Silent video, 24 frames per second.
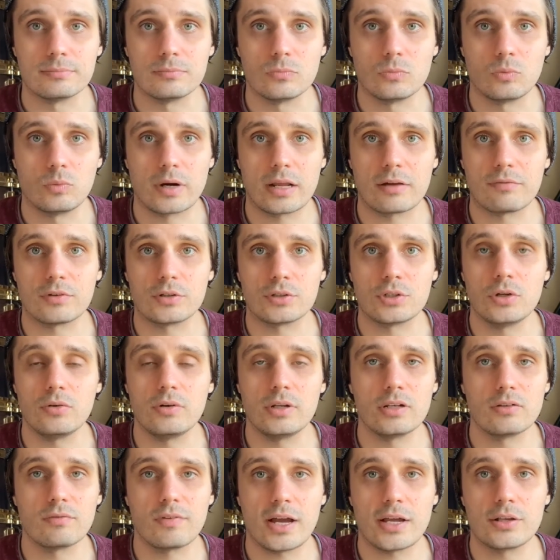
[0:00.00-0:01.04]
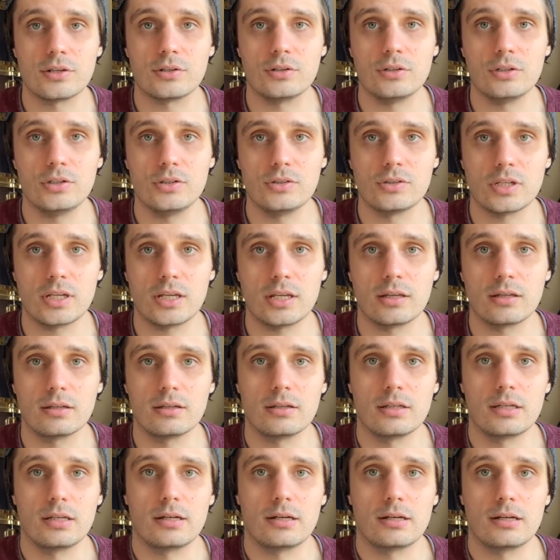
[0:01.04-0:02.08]
whatever tuning device you're using
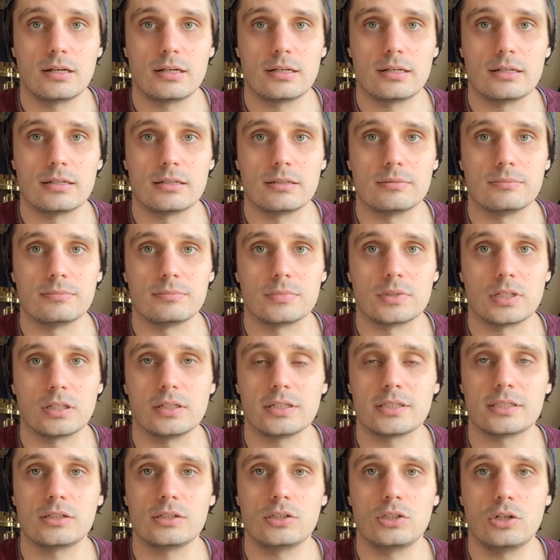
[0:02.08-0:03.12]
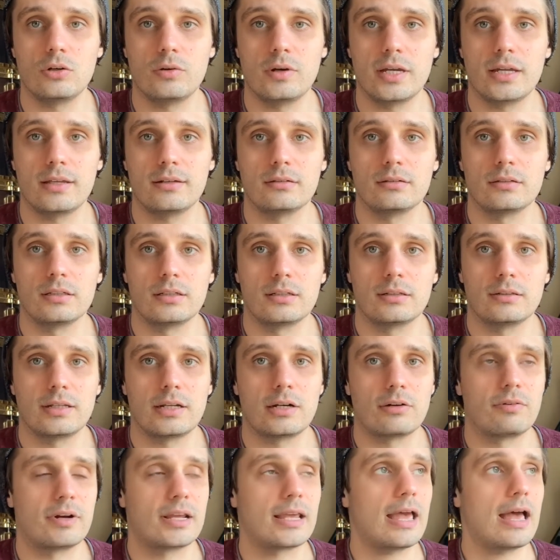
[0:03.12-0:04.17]
to listen to it, let
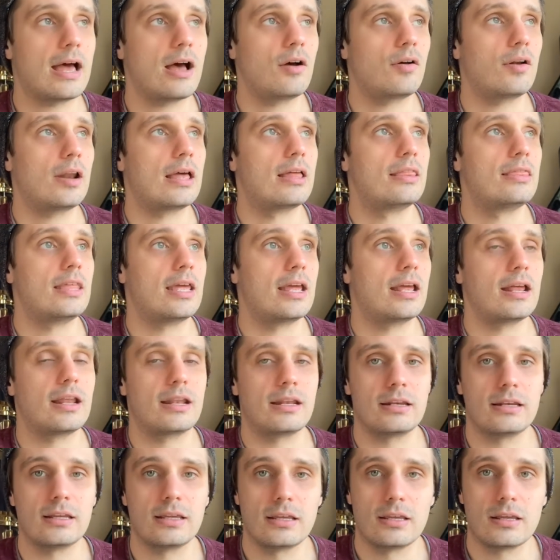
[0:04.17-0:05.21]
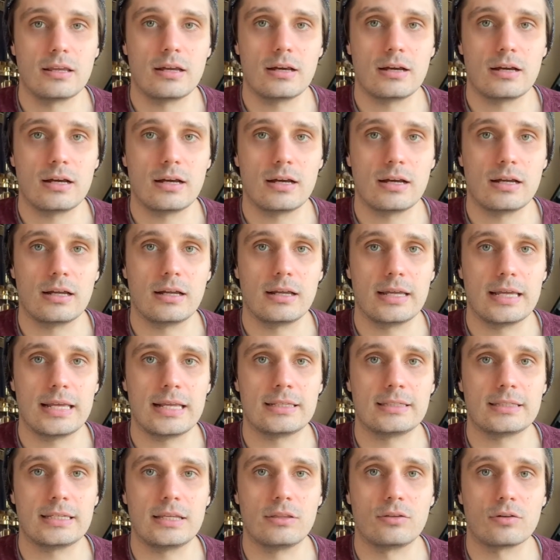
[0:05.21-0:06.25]
it ring out, and then
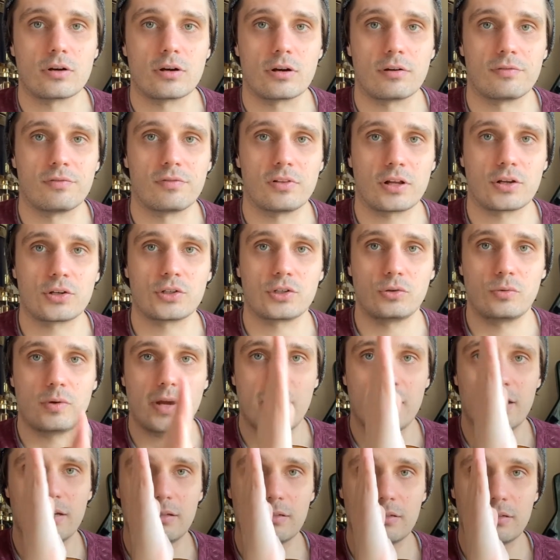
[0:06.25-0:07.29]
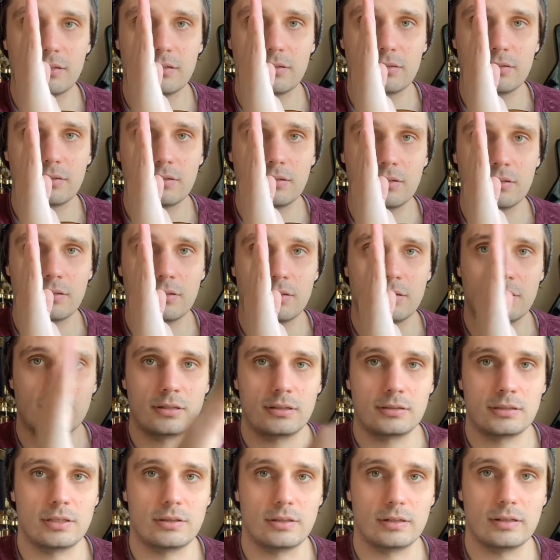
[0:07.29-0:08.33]
it's either going to fluctuate
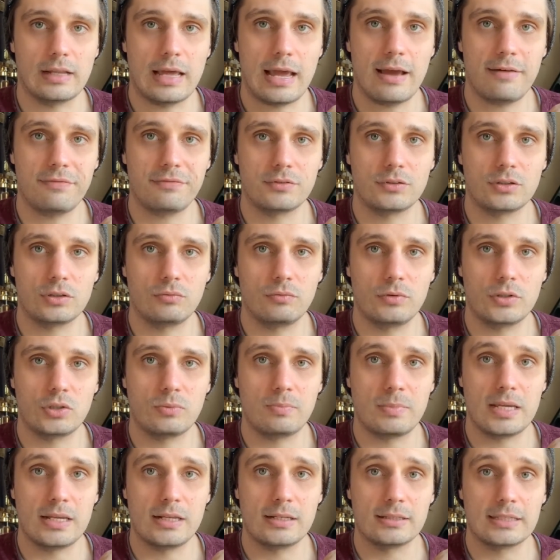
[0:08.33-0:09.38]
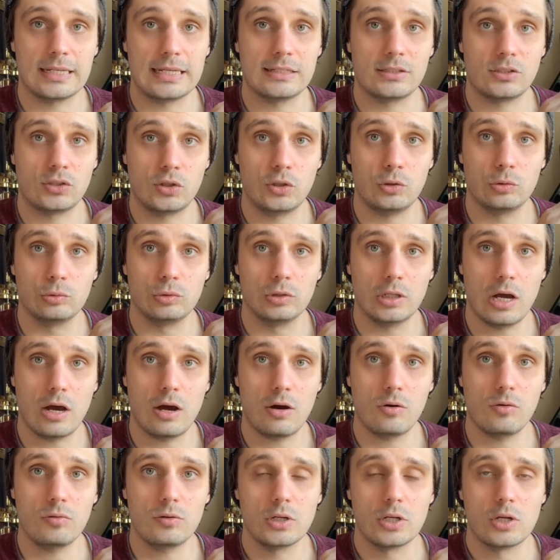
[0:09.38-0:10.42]
to the left, which means it's too
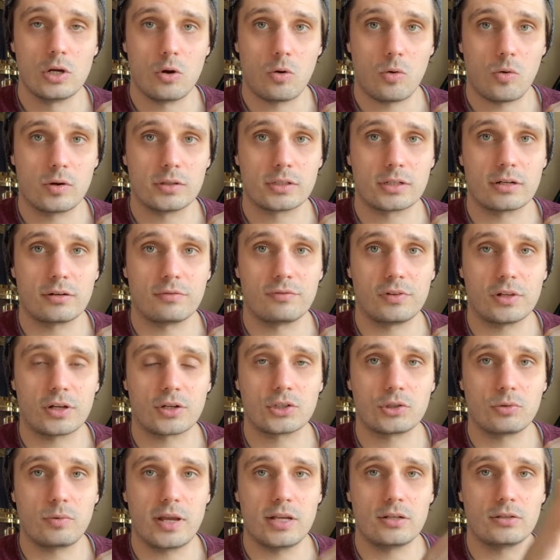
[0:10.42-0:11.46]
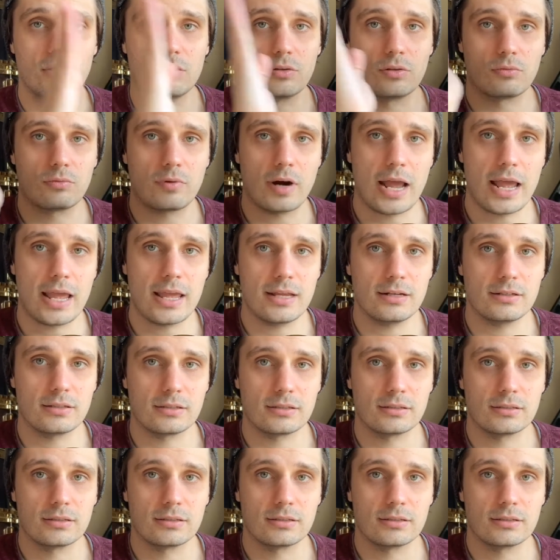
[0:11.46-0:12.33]
low, or it's going to fluctuate to the right,